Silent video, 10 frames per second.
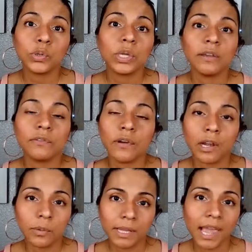You can
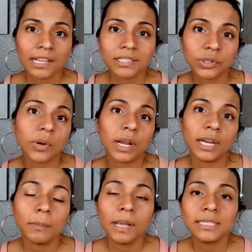follow me at
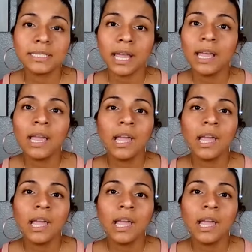Zoraya Baiza,